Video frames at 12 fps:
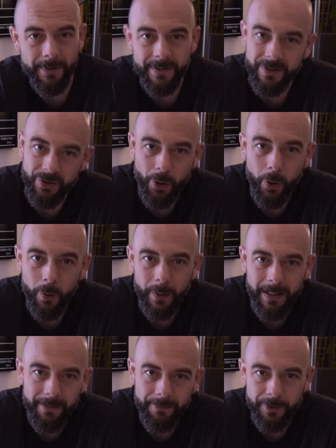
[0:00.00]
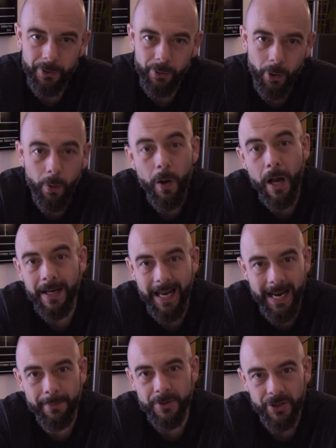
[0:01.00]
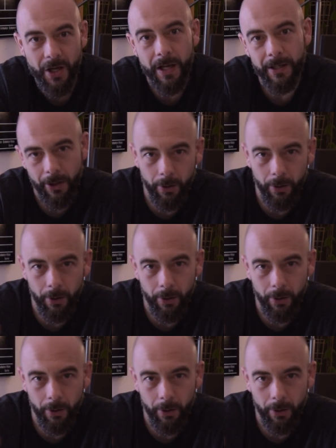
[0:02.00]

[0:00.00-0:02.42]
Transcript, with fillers: So if you go on Amazon,